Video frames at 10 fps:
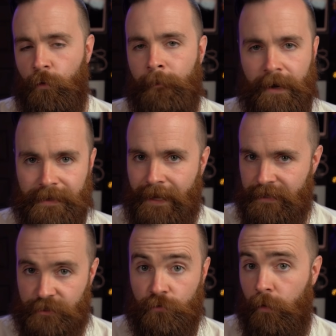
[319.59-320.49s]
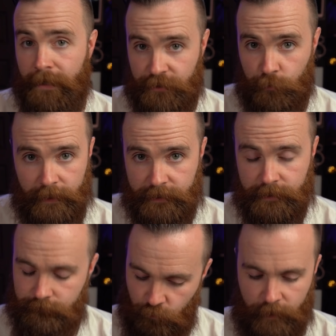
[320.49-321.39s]
want my last twenty
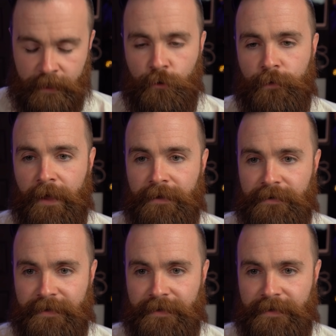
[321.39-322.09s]
tweets? We can do that.